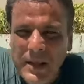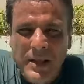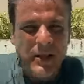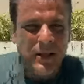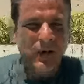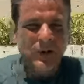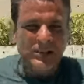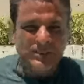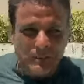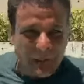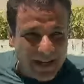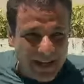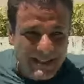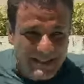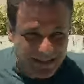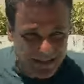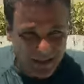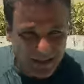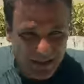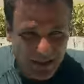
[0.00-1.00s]
you know, it's
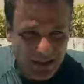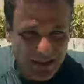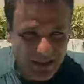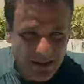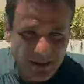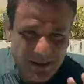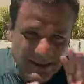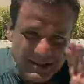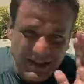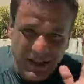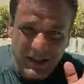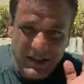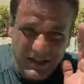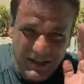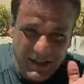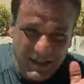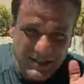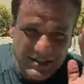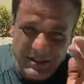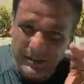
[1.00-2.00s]
basic. Let me tell you
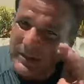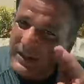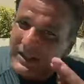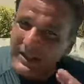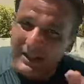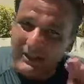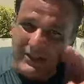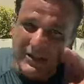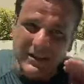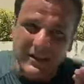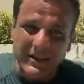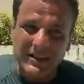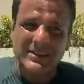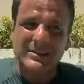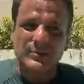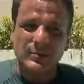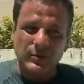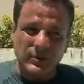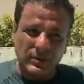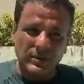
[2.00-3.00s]
this. I'm going to give you
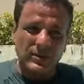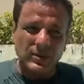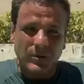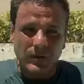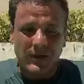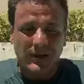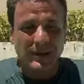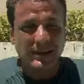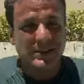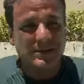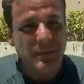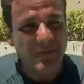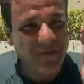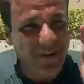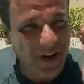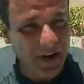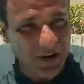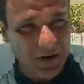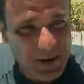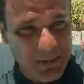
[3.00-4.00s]
this real quick. It's
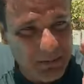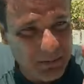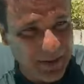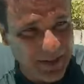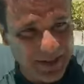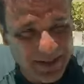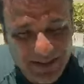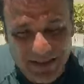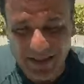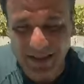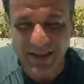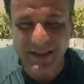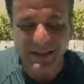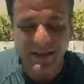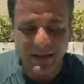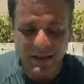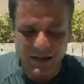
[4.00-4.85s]
very basic.